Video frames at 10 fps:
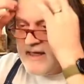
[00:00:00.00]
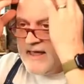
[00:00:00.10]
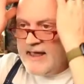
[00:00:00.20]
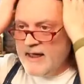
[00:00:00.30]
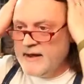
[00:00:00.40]

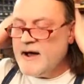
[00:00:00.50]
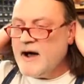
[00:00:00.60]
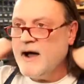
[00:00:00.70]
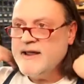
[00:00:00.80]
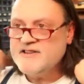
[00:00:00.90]
And
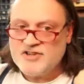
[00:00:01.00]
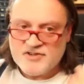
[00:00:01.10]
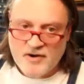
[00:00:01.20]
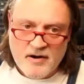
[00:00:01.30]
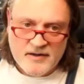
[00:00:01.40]
I
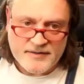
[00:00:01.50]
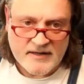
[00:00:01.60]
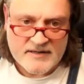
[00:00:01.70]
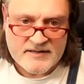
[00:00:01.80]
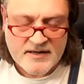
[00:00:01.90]
started
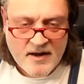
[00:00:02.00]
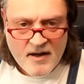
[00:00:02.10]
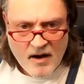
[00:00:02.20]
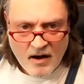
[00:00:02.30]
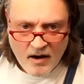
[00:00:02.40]
this
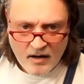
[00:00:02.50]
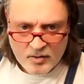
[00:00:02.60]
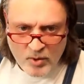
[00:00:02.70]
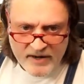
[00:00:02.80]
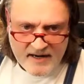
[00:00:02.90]

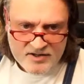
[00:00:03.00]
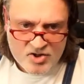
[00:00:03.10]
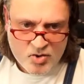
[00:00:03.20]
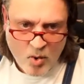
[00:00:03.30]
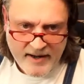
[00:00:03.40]
on week
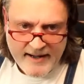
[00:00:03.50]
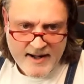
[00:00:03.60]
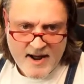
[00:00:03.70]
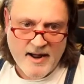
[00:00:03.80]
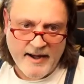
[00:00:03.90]

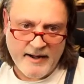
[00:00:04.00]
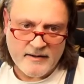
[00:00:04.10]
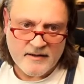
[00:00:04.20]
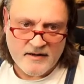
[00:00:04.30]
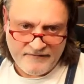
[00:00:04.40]
29
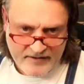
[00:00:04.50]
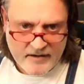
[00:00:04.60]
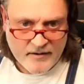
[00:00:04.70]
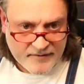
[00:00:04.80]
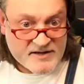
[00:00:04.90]
of the
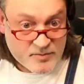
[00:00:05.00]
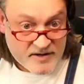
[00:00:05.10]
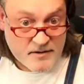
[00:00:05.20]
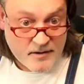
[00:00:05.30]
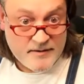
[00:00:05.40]
year. That's when I
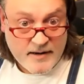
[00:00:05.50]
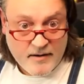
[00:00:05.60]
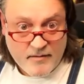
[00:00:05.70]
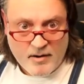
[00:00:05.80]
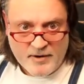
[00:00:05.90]
started the
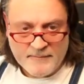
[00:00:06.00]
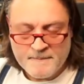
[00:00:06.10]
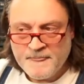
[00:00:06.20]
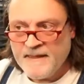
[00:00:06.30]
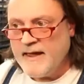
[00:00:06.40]
diorama.
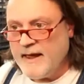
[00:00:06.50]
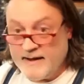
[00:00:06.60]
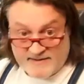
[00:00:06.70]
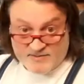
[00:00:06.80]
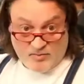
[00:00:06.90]
And
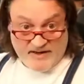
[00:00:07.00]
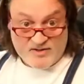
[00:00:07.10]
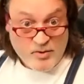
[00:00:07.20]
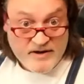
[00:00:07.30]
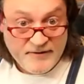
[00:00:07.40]
it's
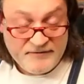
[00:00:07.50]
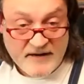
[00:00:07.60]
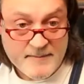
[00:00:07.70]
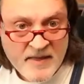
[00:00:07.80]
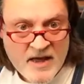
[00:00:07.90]
it's week
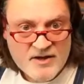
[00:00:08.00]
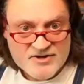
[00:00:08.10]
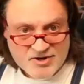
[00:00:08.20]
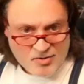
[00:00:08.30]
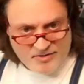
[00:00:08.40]
50.
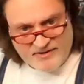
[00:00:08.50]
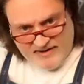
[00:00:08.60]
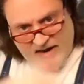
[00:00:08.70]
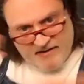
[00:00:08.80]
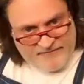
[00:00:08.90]
So
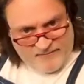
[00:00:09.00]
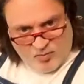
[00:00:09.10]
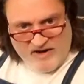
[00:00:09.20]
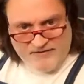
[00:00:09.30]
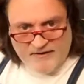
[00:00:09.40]
the end of
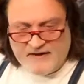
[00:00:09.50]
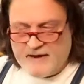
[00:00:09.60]
week 50.